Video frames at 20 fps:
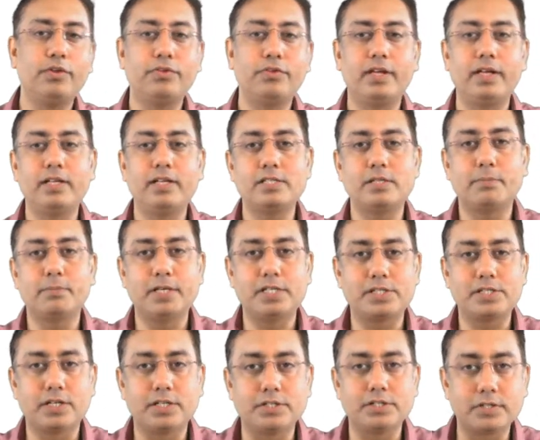What do you think is the
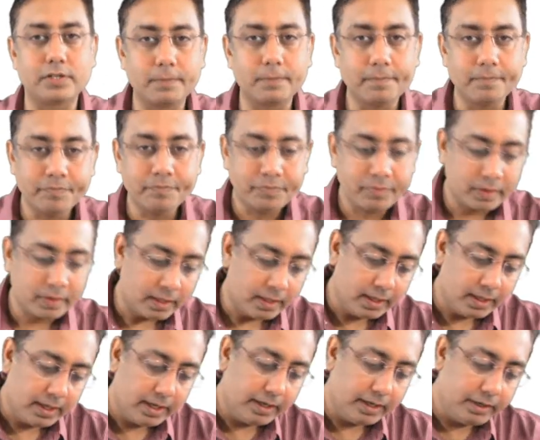best answer?
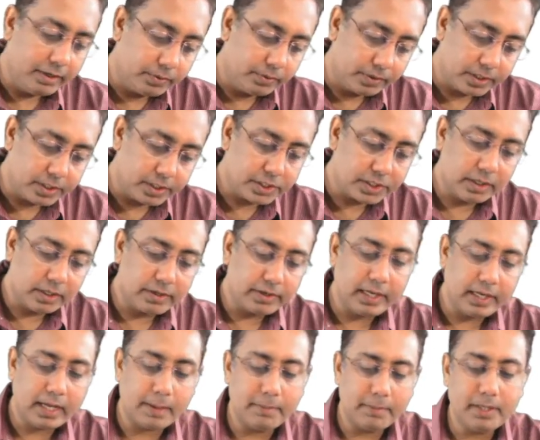In nutritional
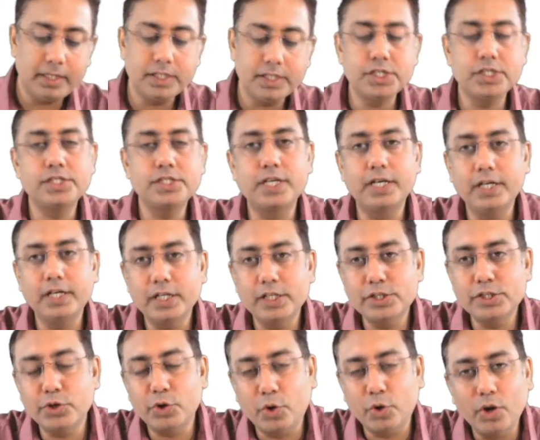rehabilitation
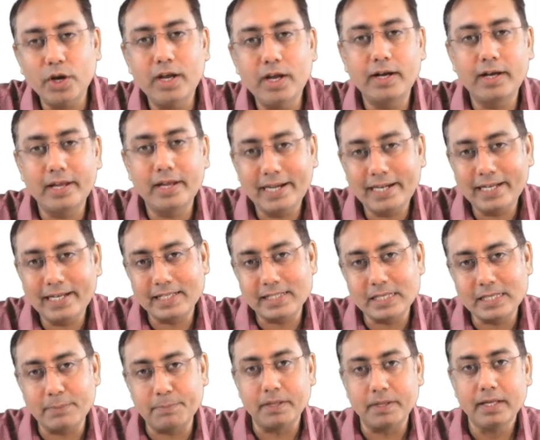centers, all are correct
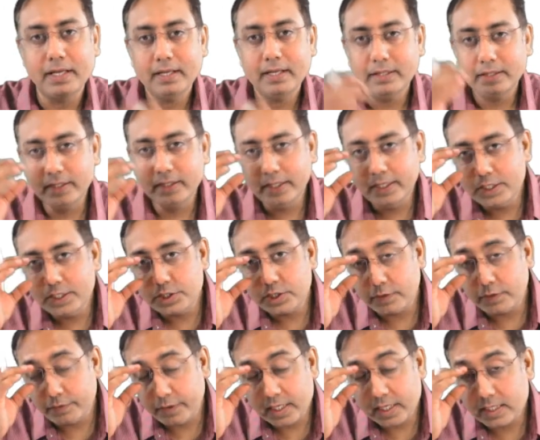except the
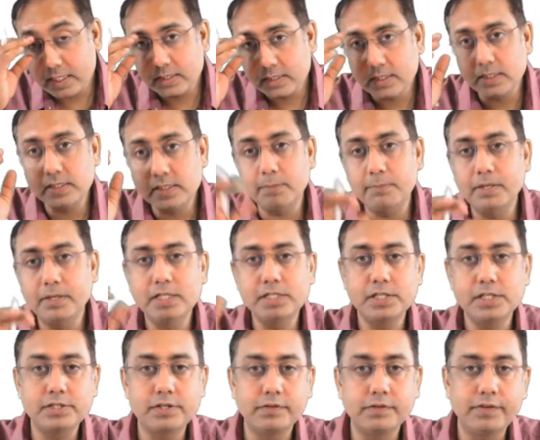initial phase is the
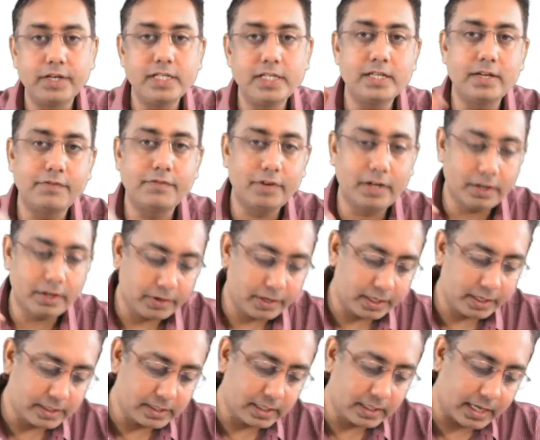stabilization phase.
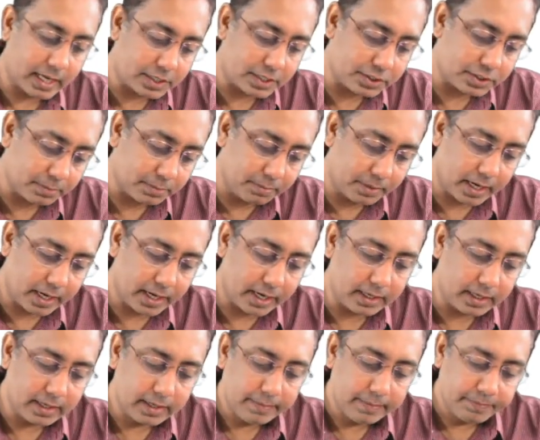F100 is a catch-up
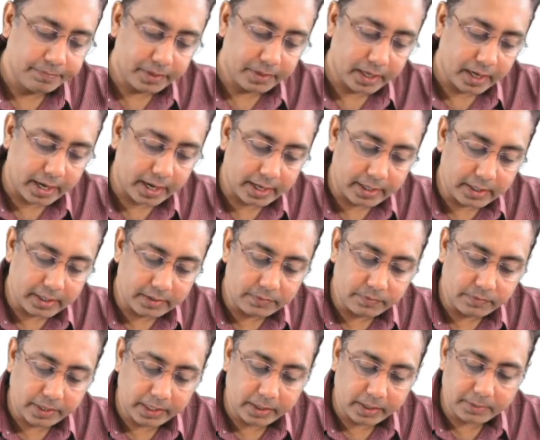diet.
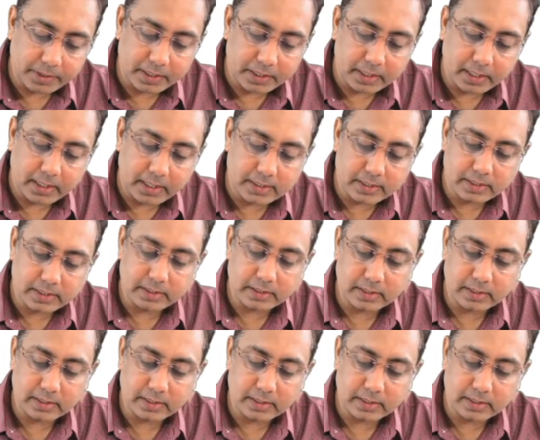Iron, vitamin,